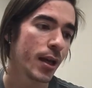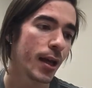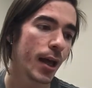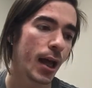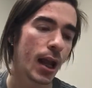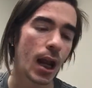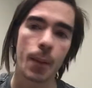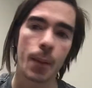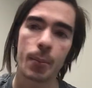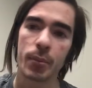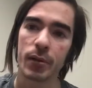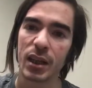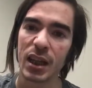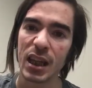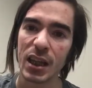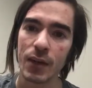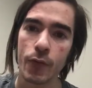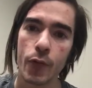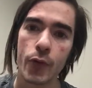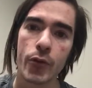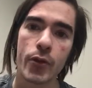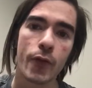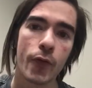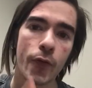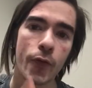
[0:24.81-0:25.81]
And I believe
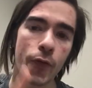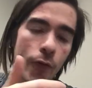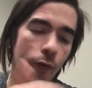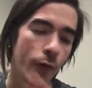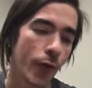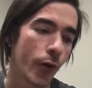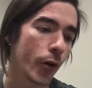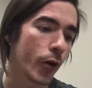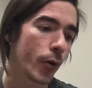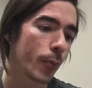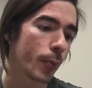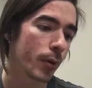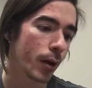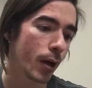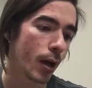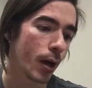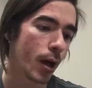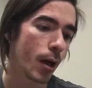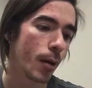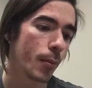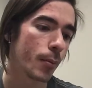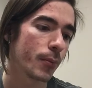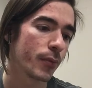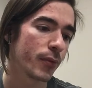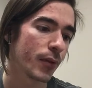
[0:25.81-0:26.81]
when the film
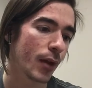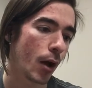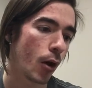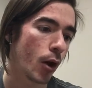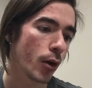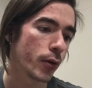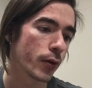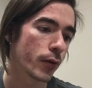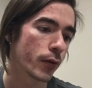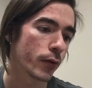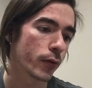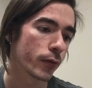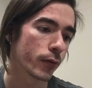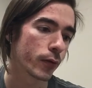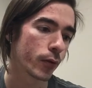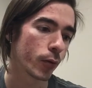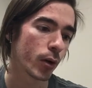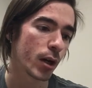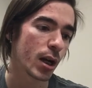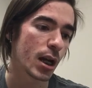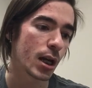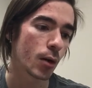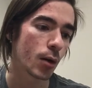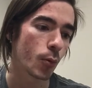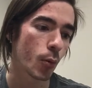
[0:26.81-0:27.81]
comes on the
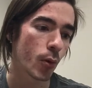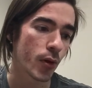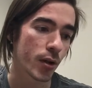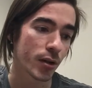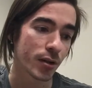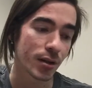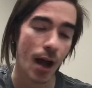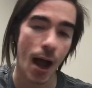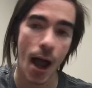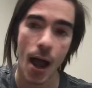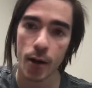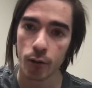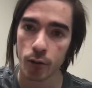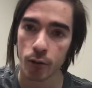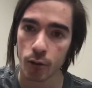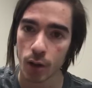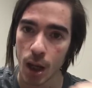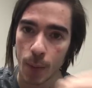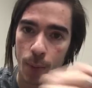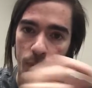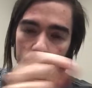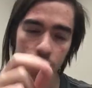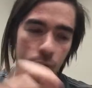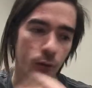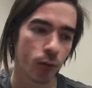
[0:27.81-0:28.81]
screen or when the title
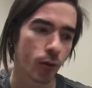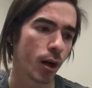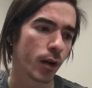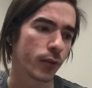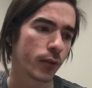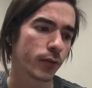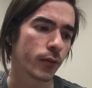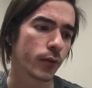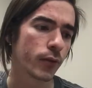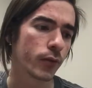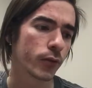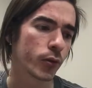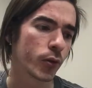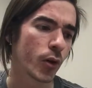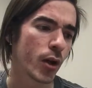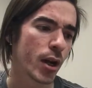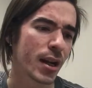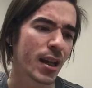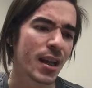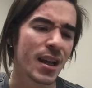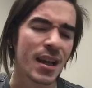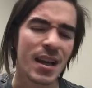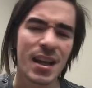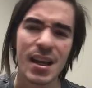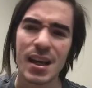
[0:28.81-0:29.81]
comes across the
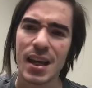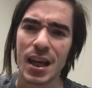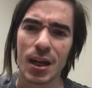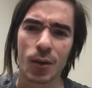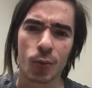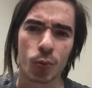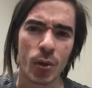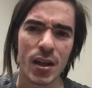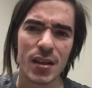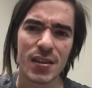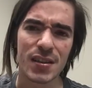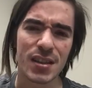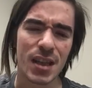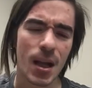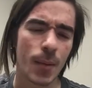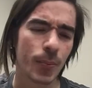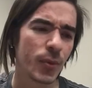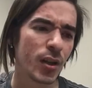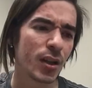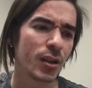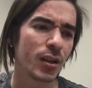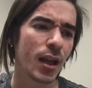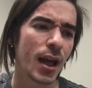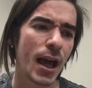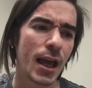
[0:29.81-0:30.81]
screen, it reads
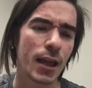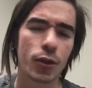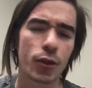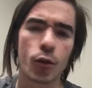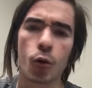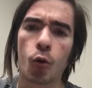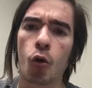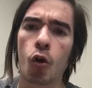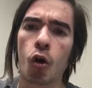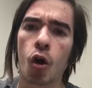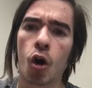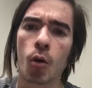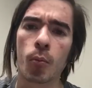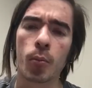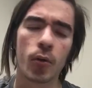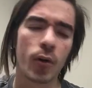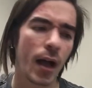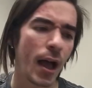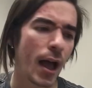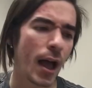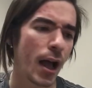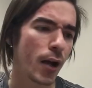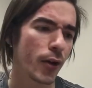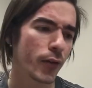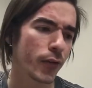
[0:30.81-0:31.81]
something like The Horrible
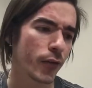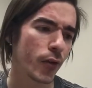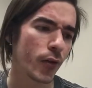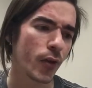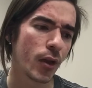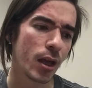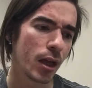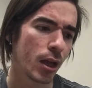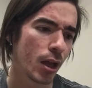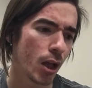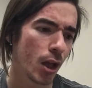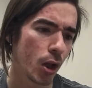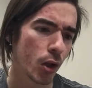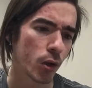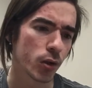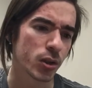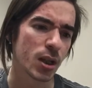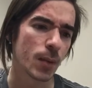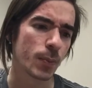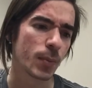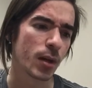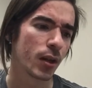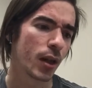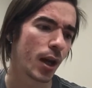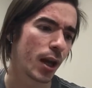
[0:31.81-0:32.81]
House on the Hill or
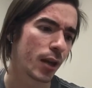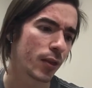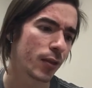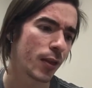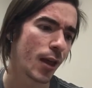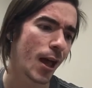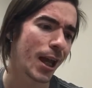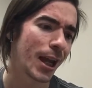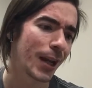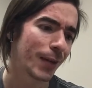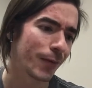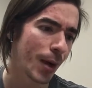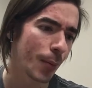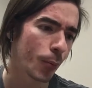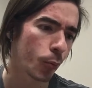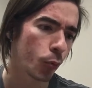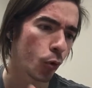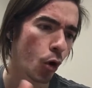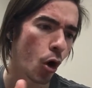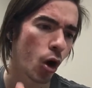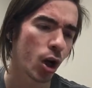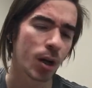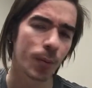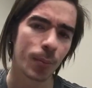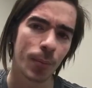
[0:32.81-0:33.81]
something like that. And if I'm
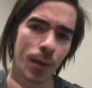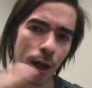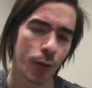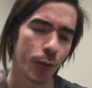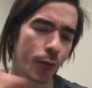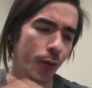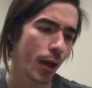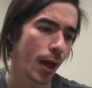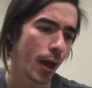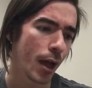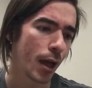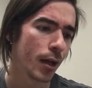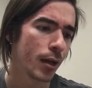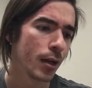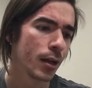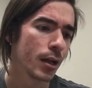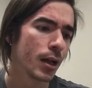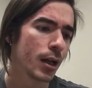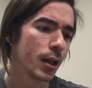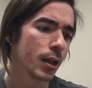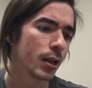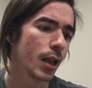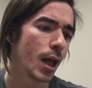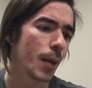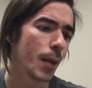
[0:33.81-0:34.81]
wrong about that,
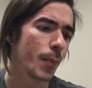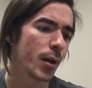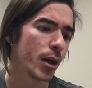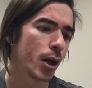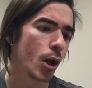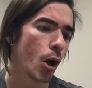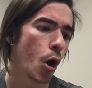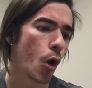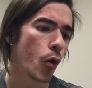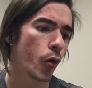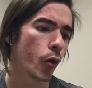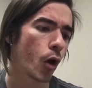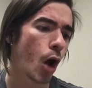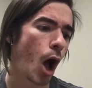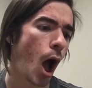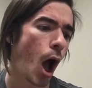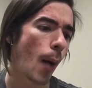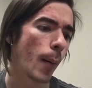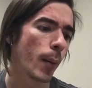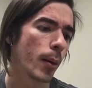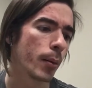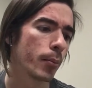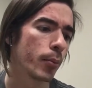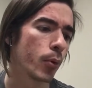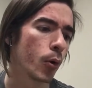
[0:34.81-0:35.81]
let me know on the
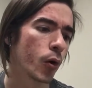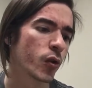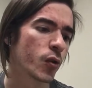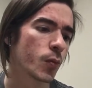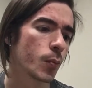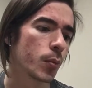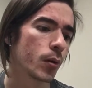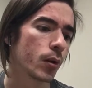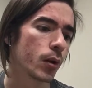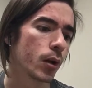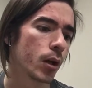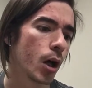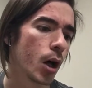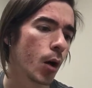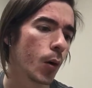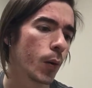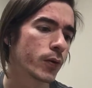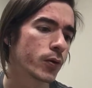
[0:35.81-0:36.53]
comment boards below.